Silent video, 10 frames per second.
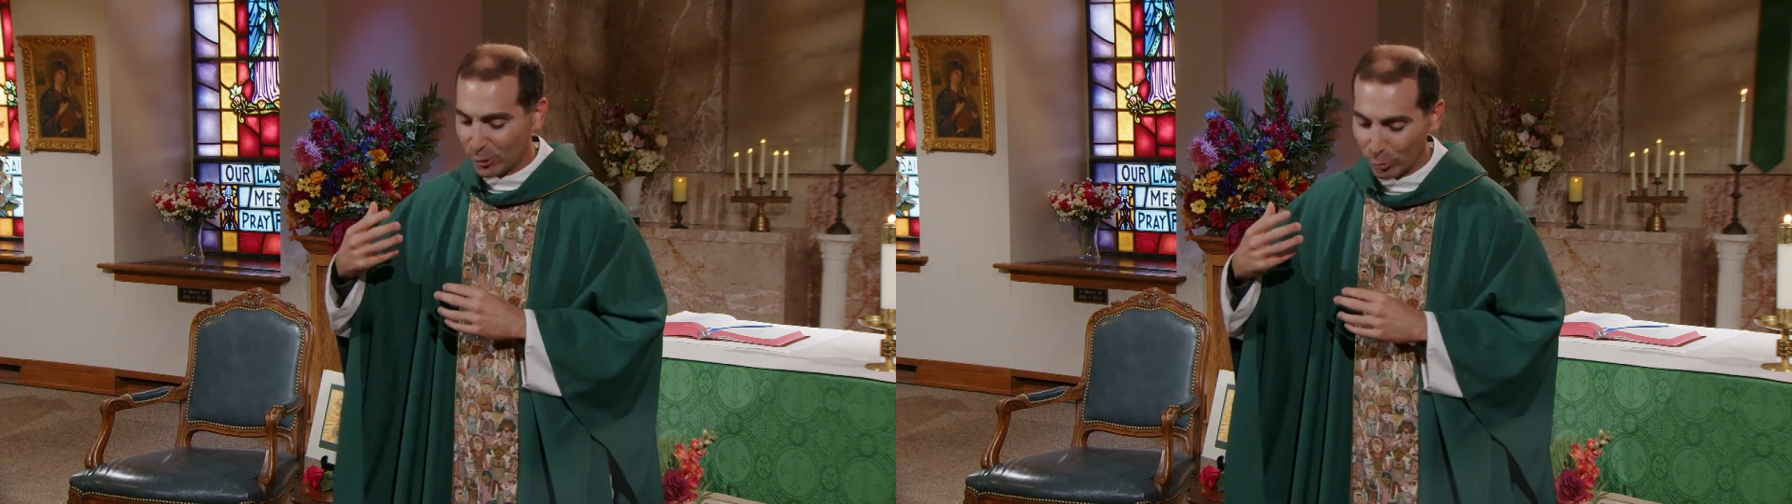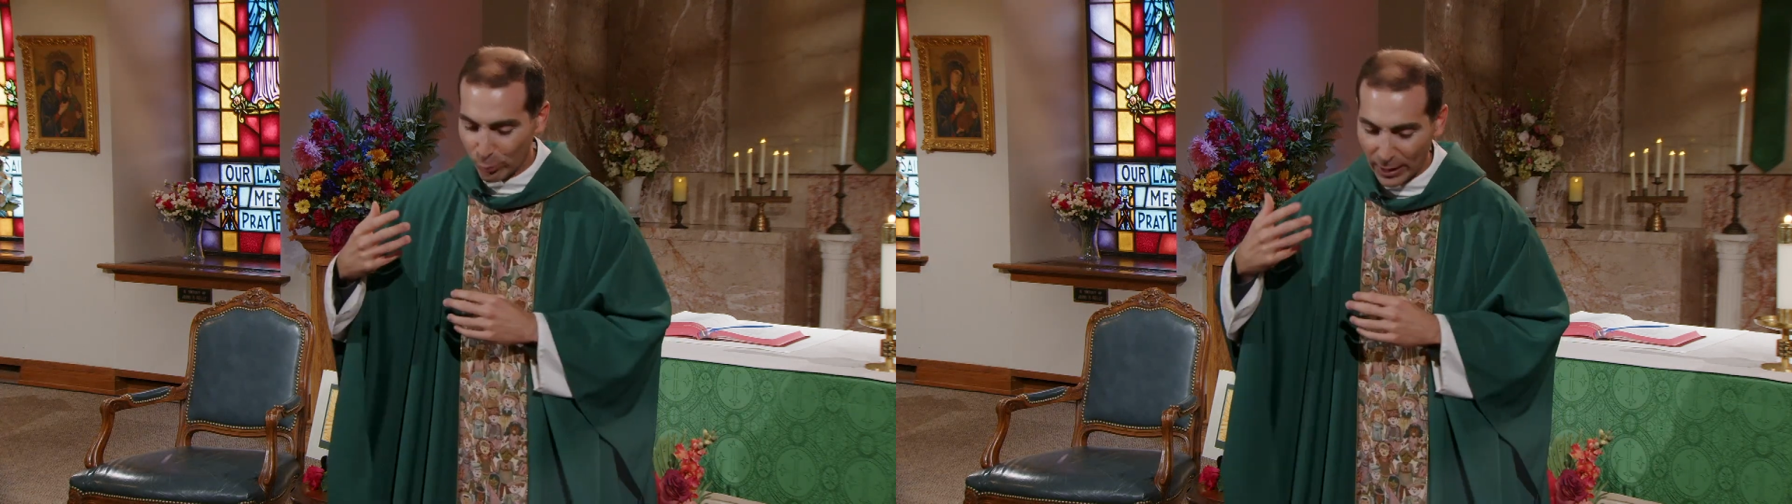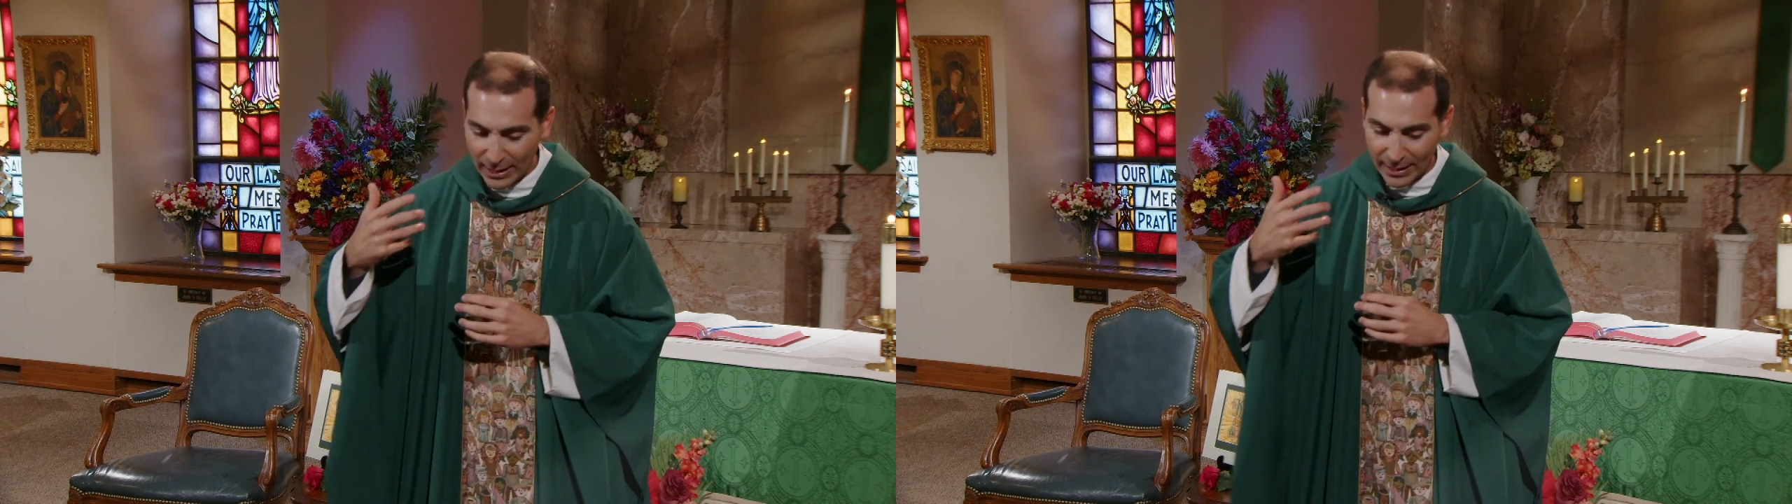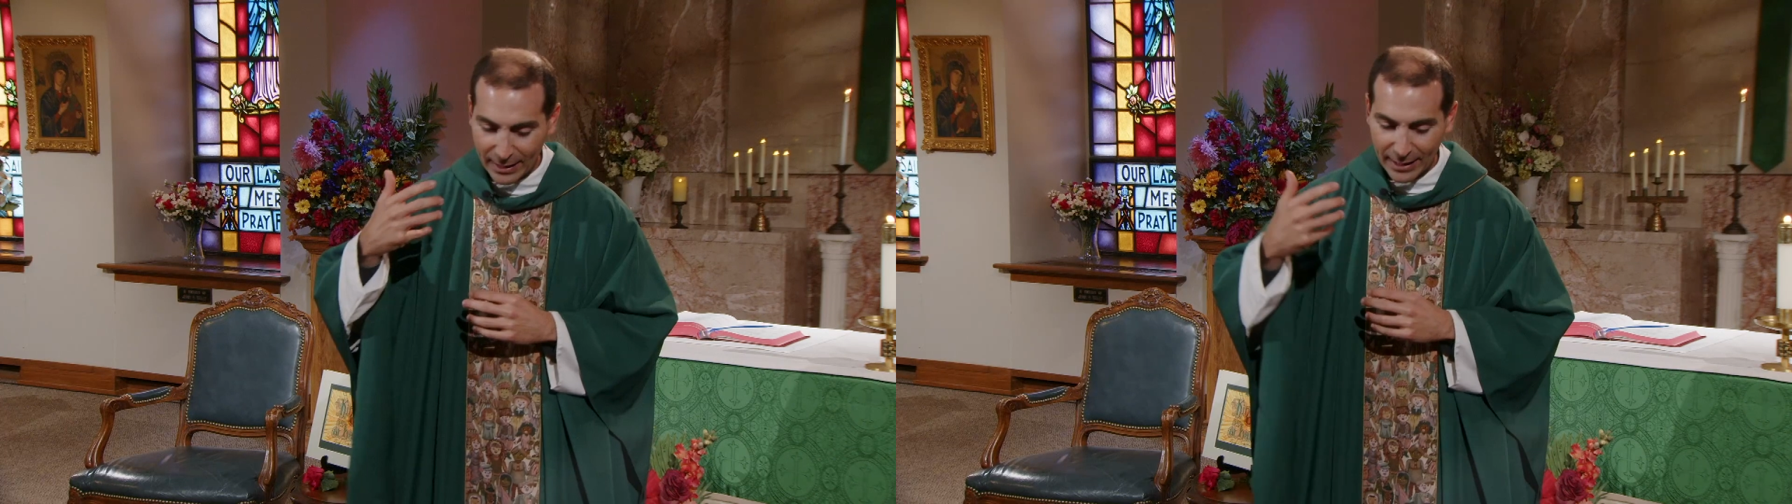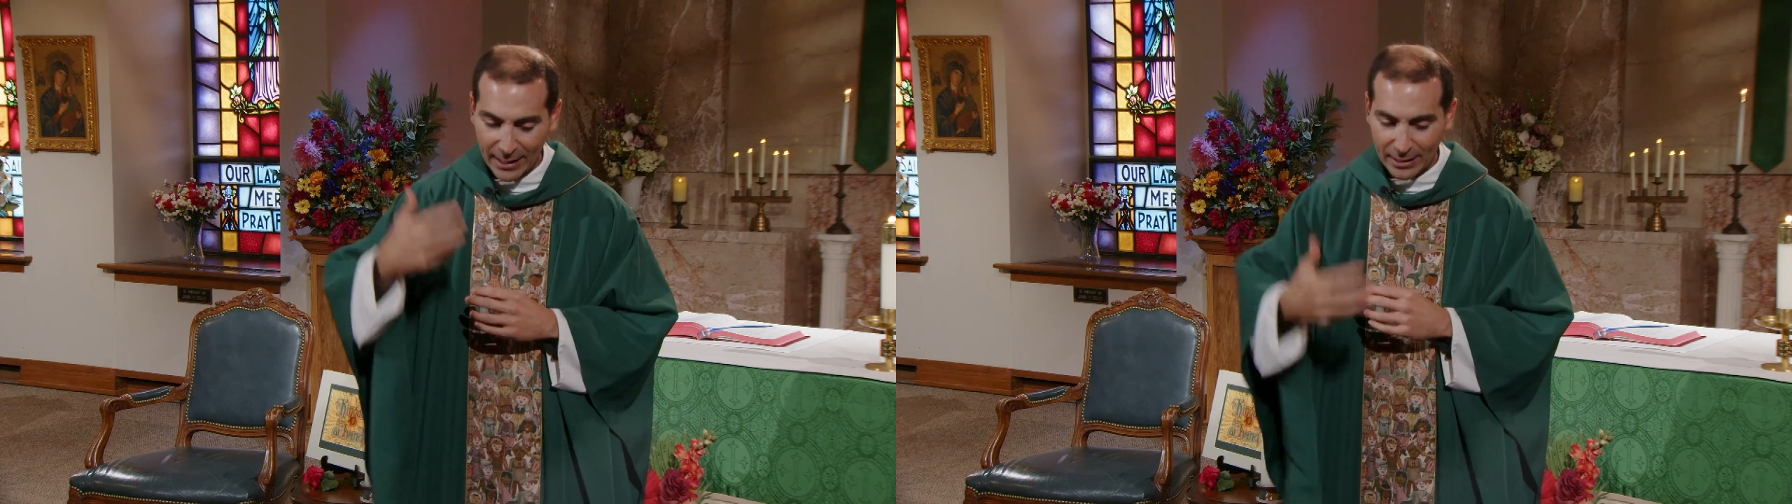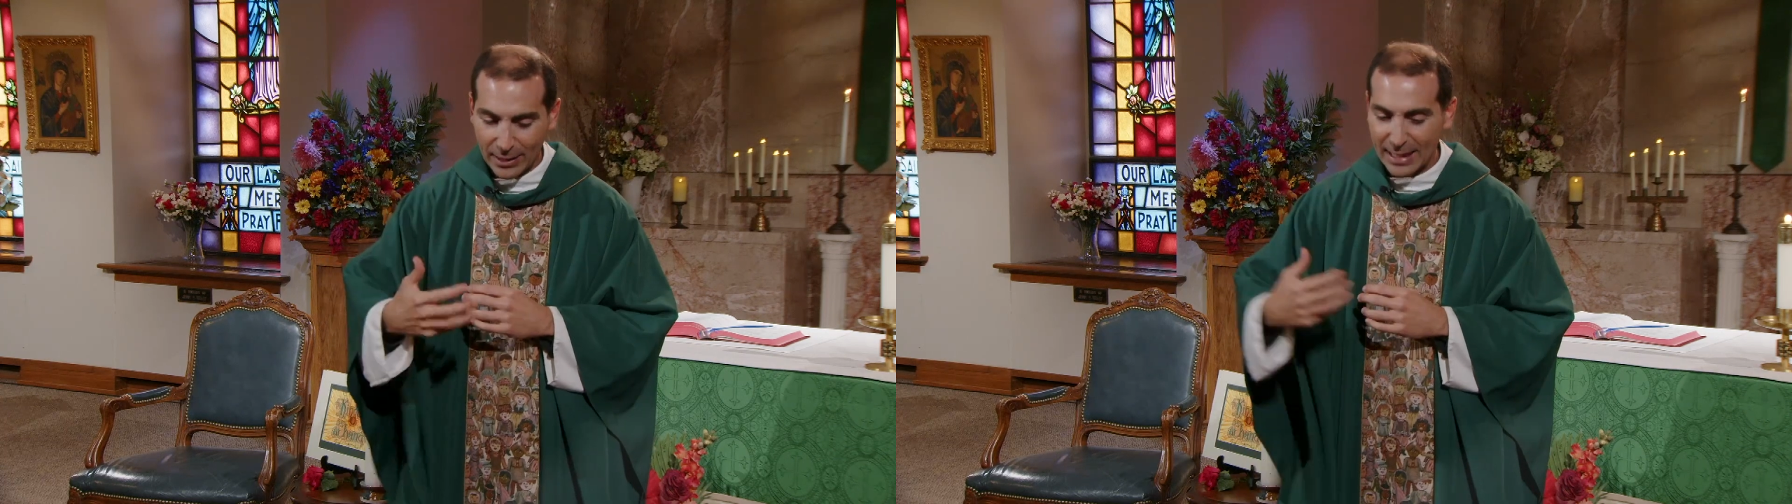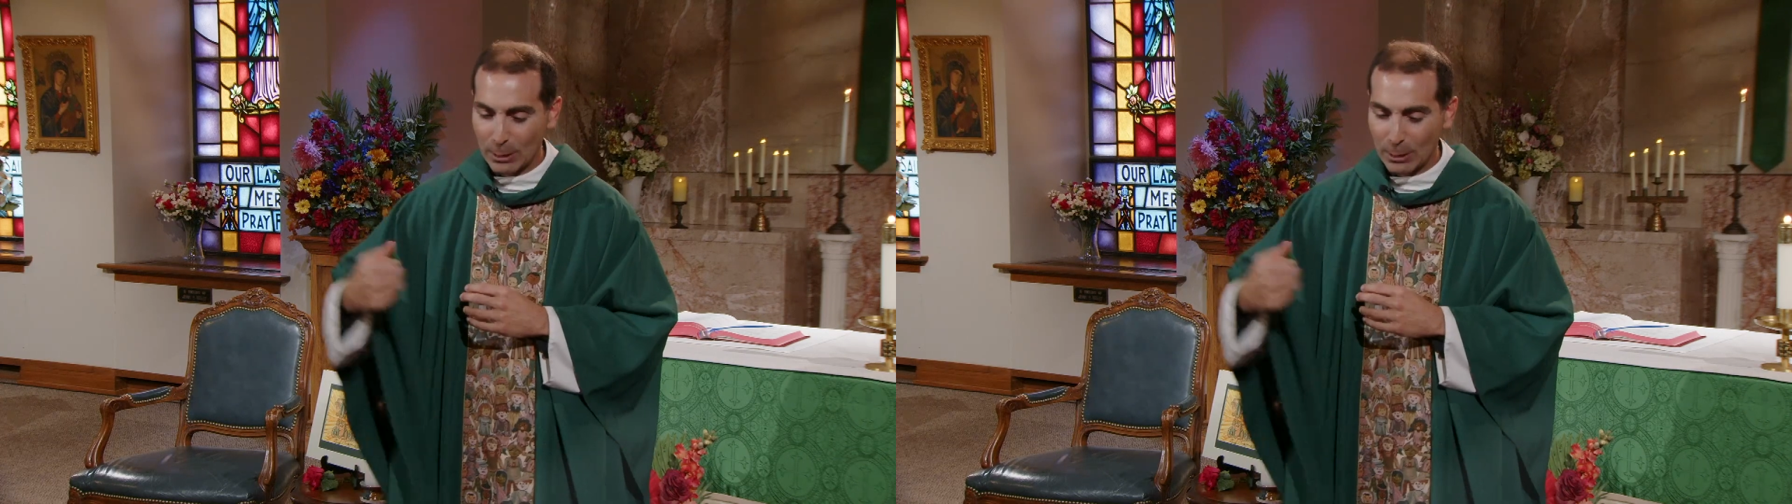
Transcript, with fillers: created light.